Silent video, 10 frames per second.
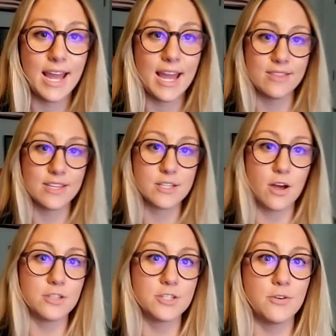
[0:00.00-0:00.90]
And this
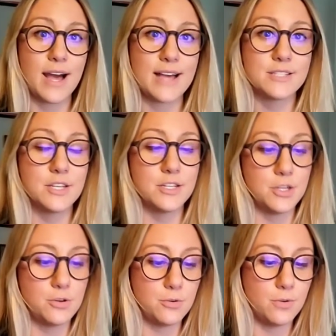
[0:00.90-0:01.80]
also has to
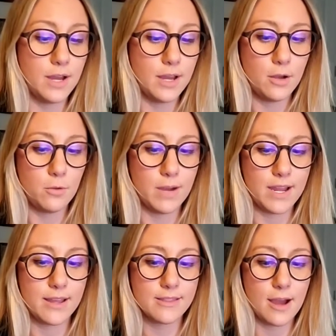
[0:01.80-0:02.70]
do
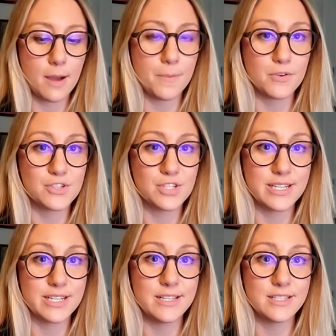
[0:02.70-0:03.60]
with a
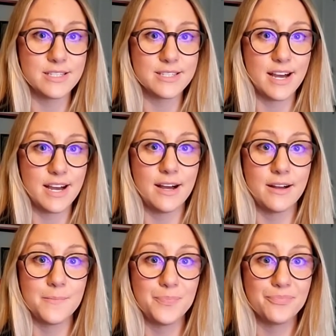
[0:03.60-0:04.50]
person's
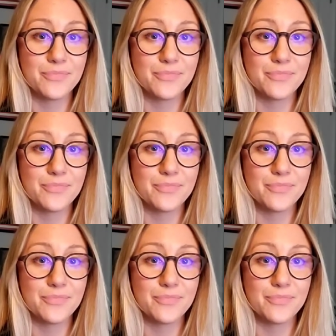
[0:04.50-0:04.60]
um,